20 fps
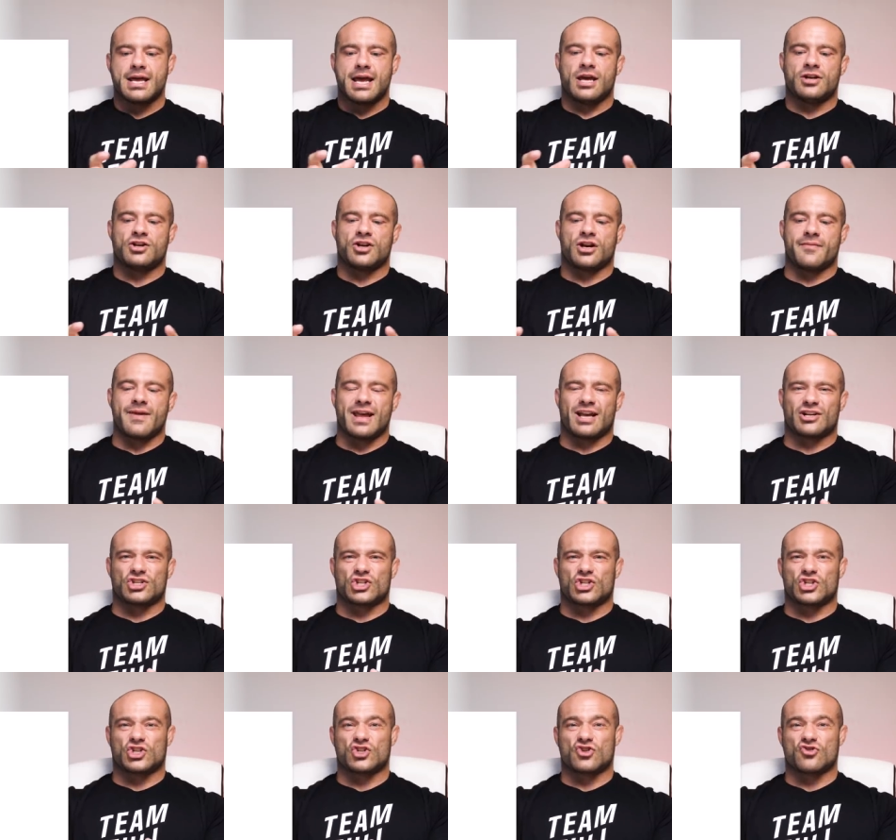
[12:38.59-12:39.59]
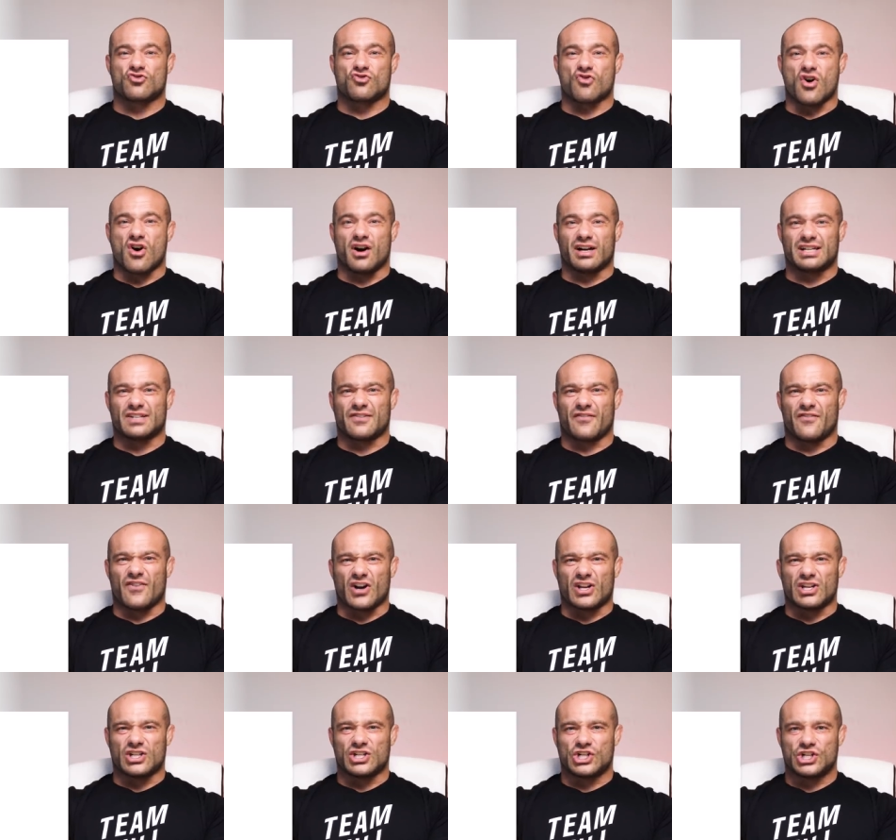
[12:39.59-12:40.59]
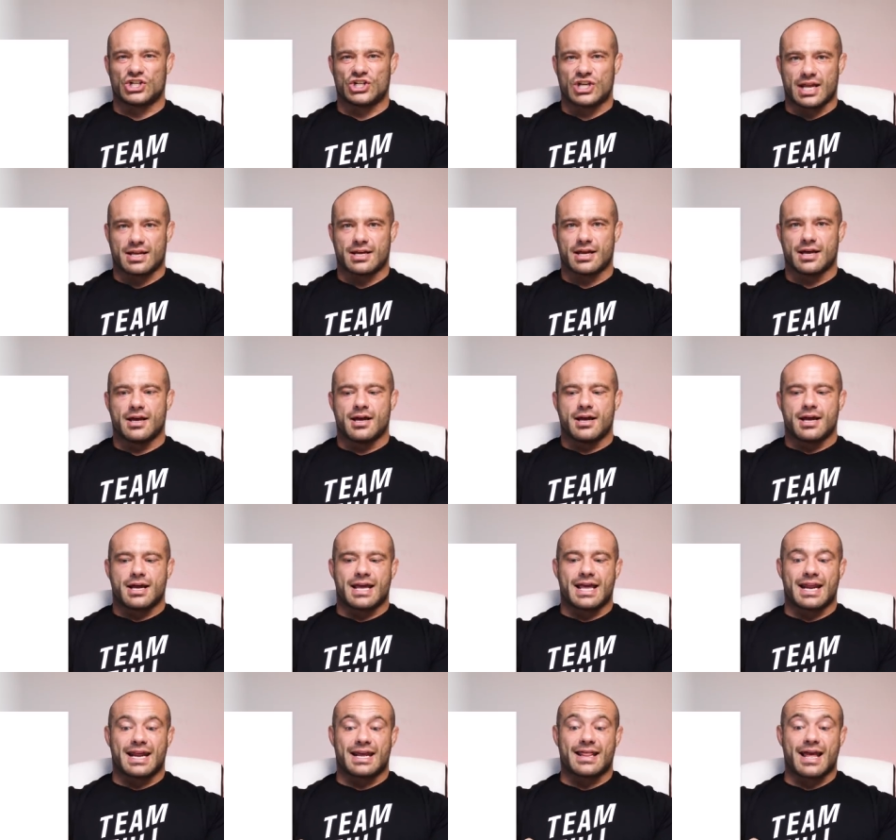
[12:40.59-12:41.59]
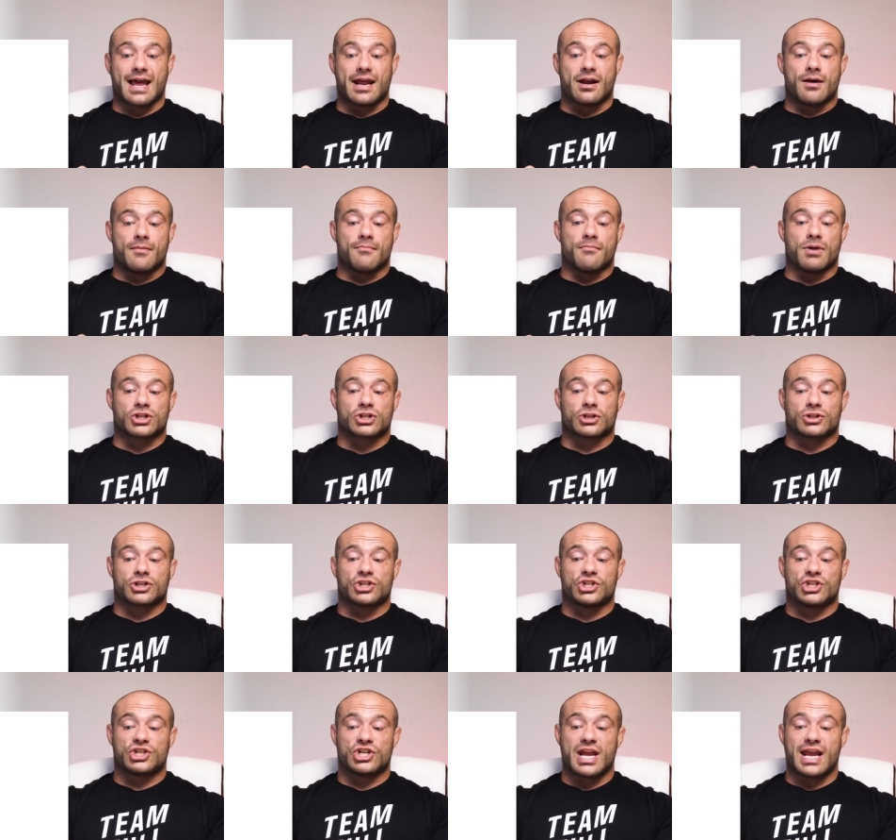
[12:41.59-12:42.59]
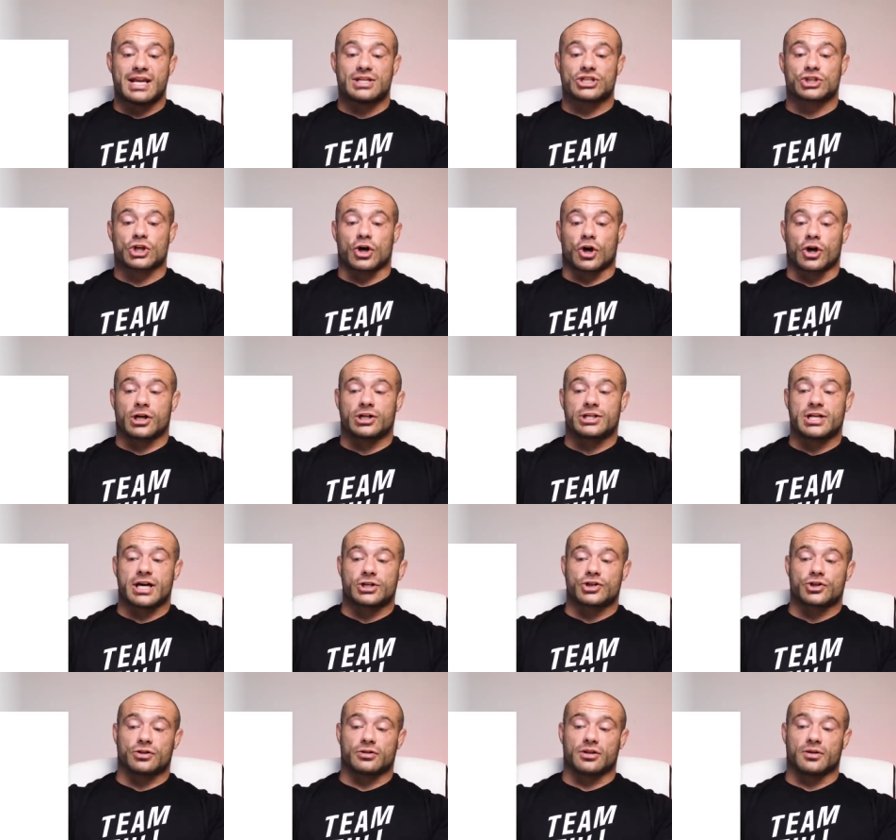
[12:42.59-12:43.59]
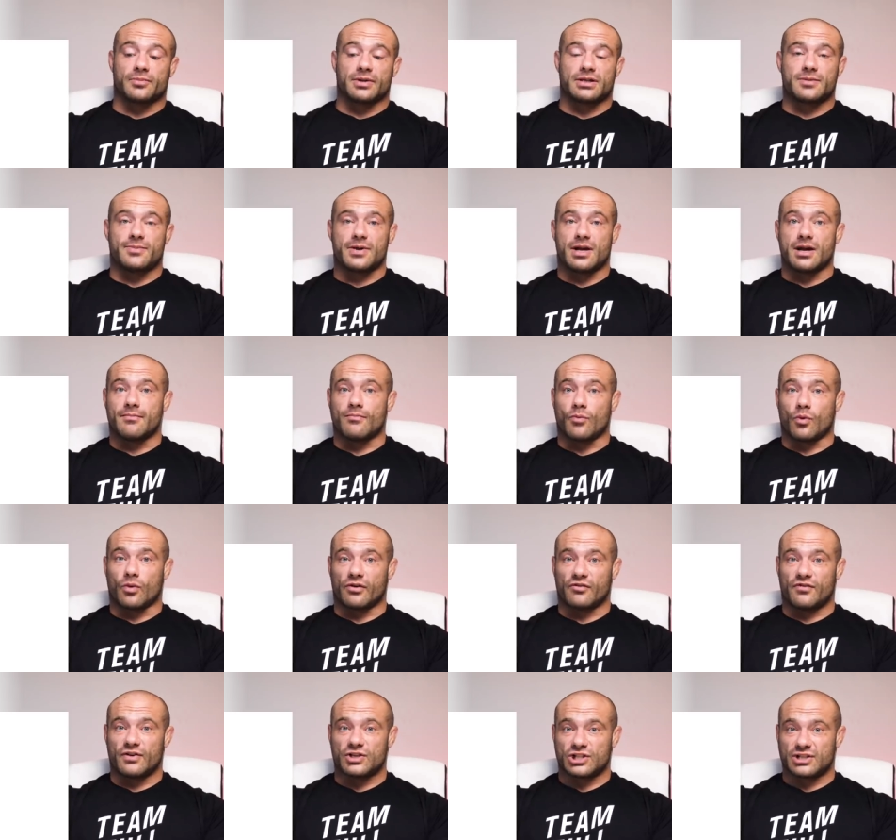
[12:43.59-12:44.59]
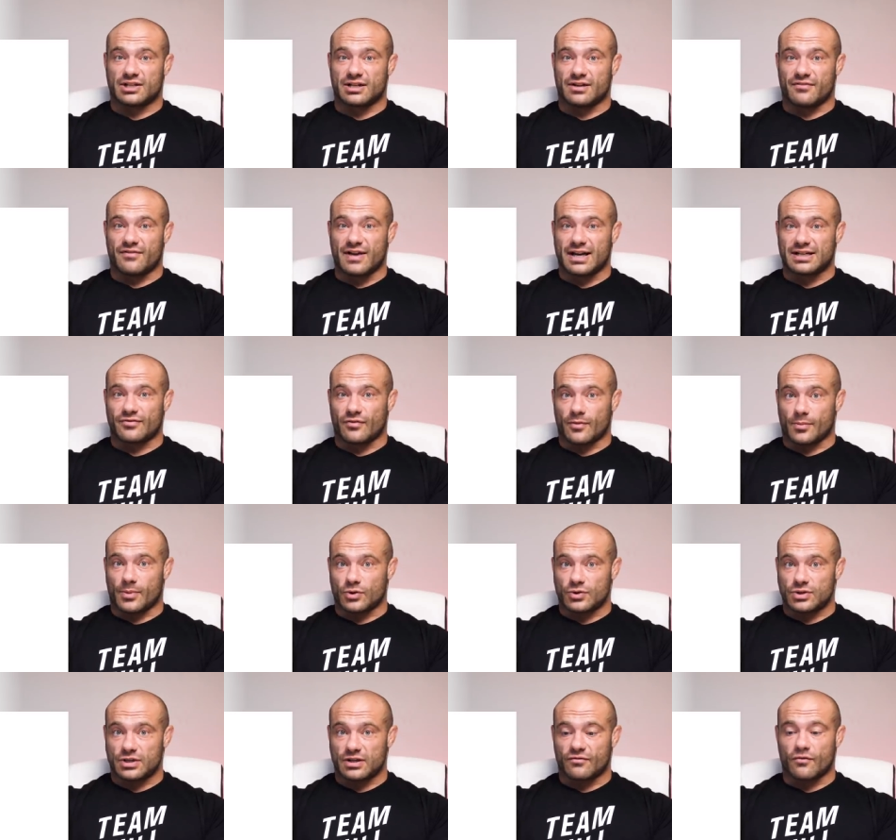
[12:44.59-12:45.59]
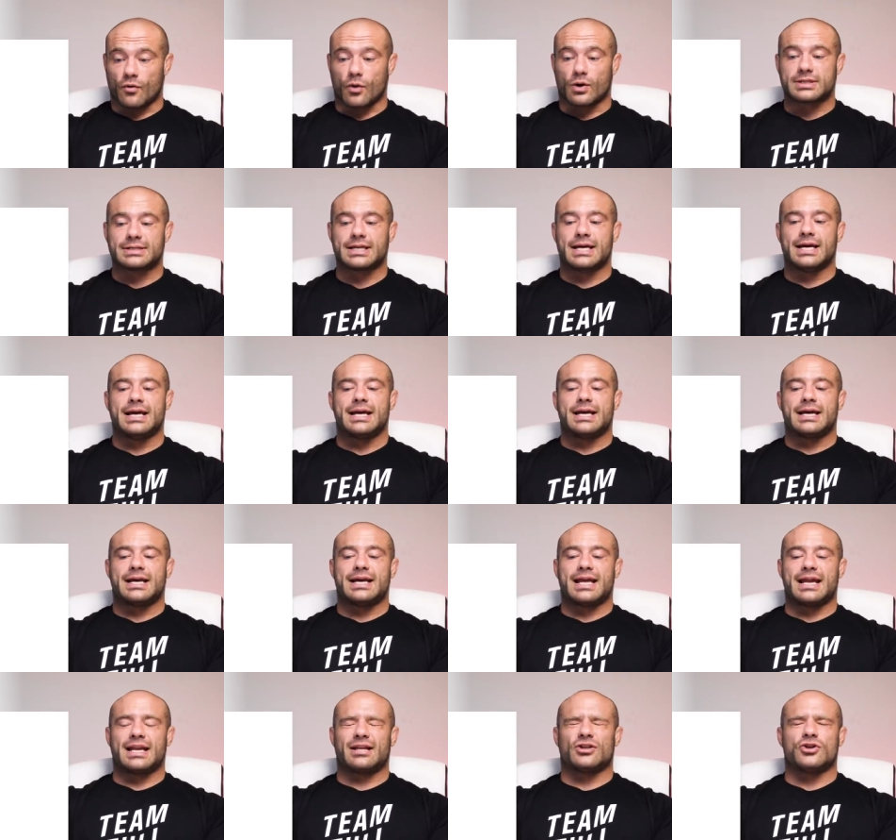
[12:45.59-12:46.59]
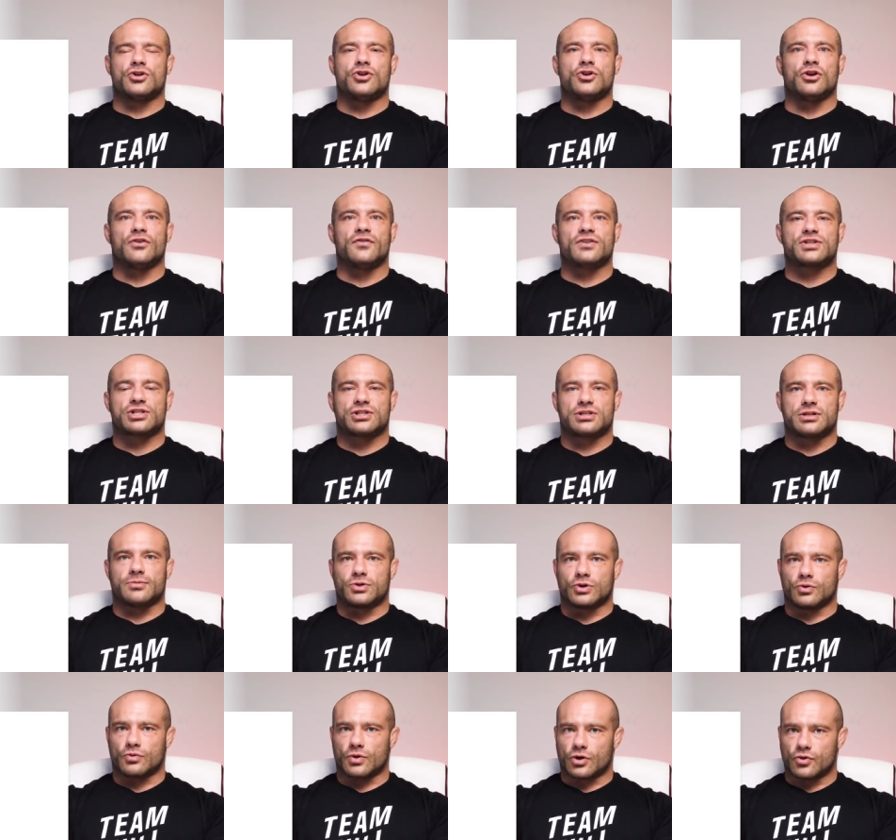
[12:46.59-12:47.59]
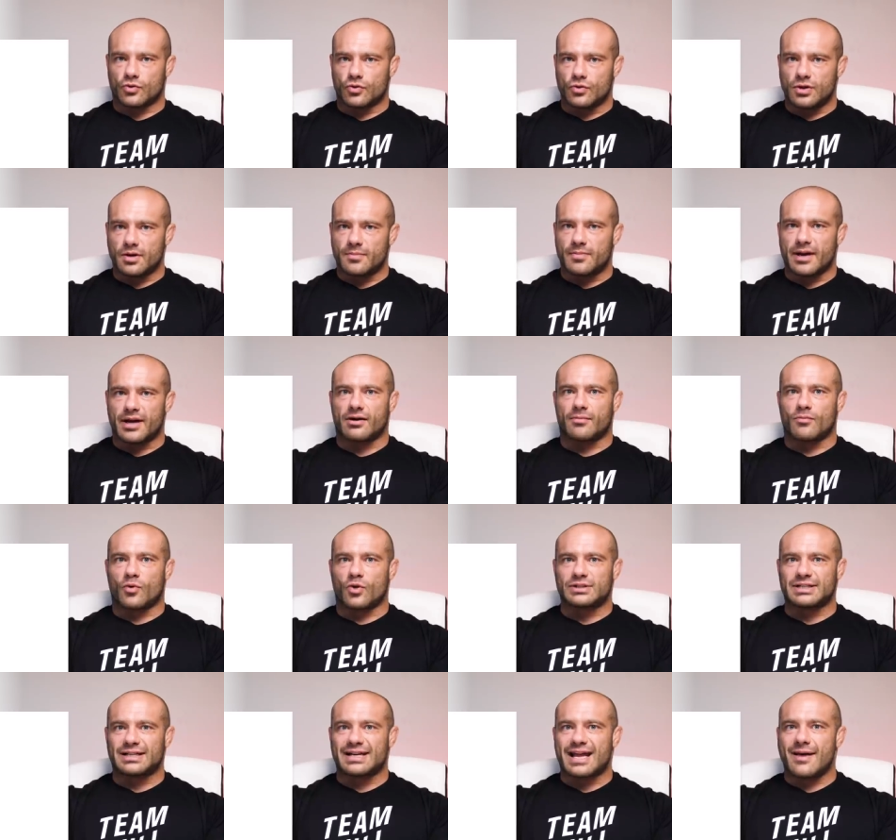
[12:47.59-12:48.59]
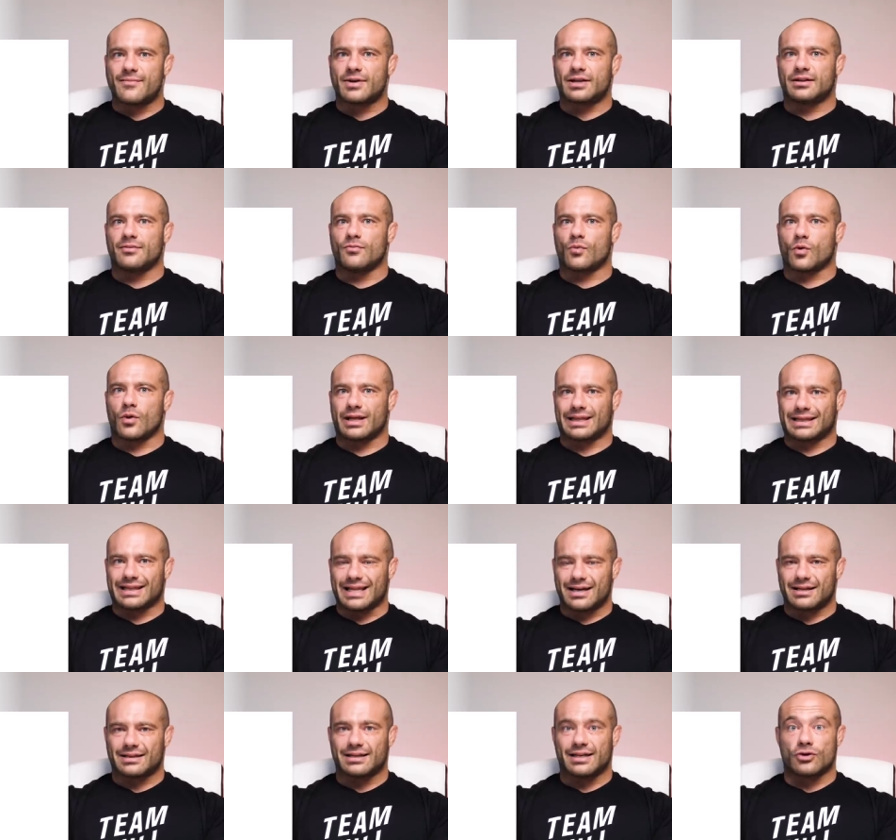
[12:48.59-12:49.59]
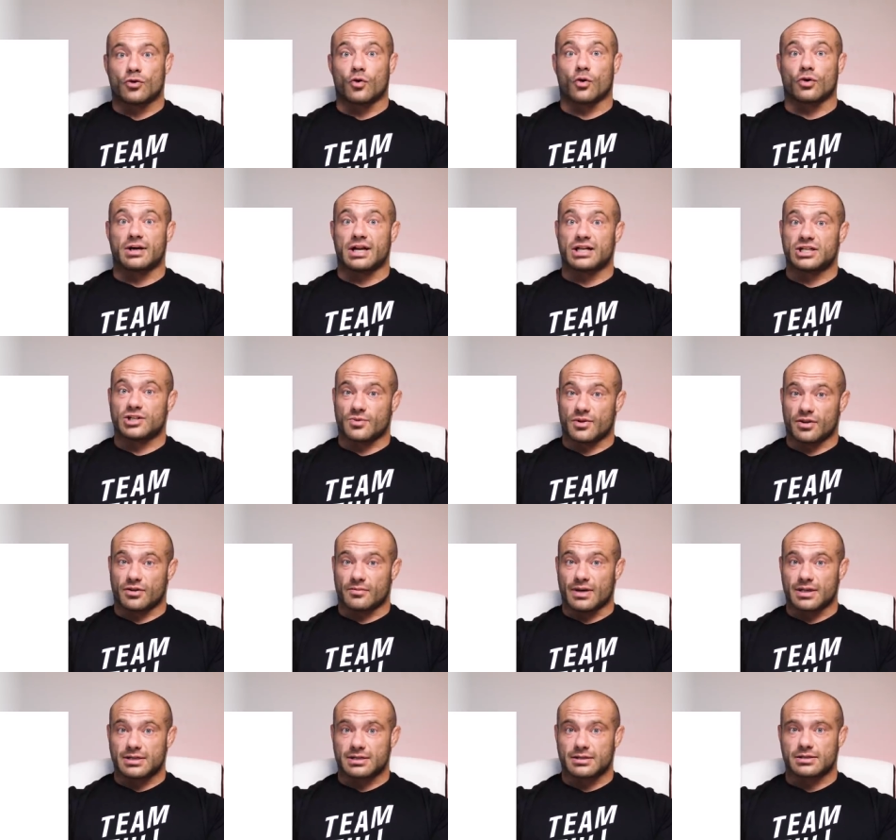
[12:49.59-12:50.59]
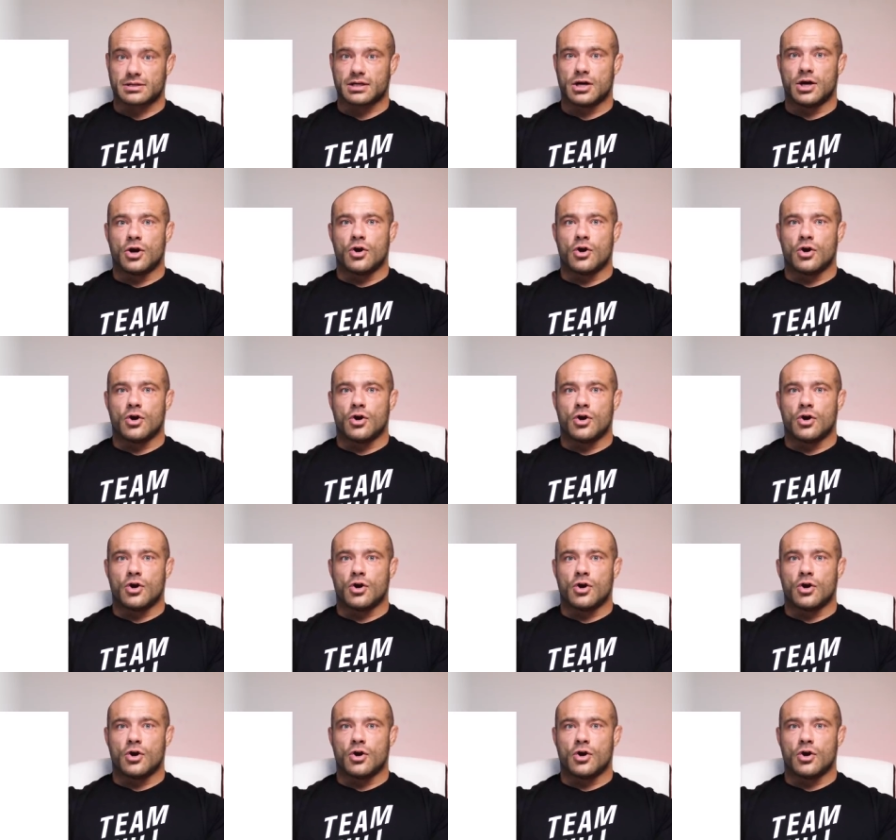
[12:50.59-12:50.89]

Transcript: and you're going to make it strong as fucking shit, getting that muscle to change its architecture a little bit to become more efficient and effective at producing force, getting the nervous system to recruit it better, more dynamically, more athletically, in coordination with other muscles.